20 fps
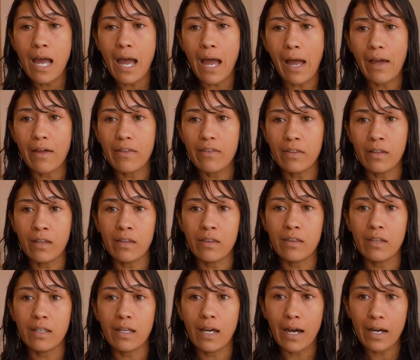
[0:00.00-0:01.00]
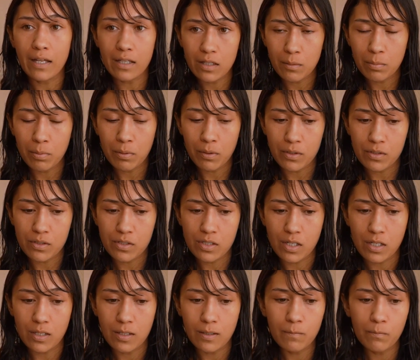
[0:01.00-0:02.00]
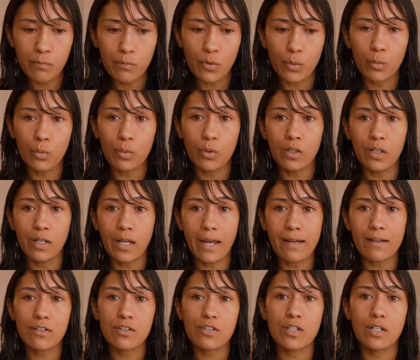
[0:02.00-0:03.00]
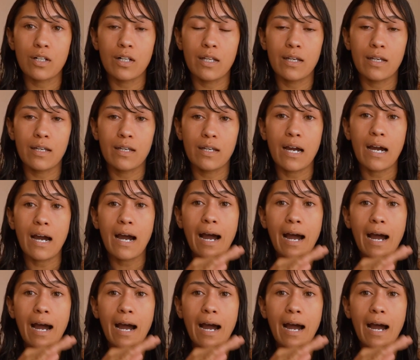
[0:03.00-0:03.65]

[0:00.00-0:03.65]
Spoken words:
And then the other person would actually,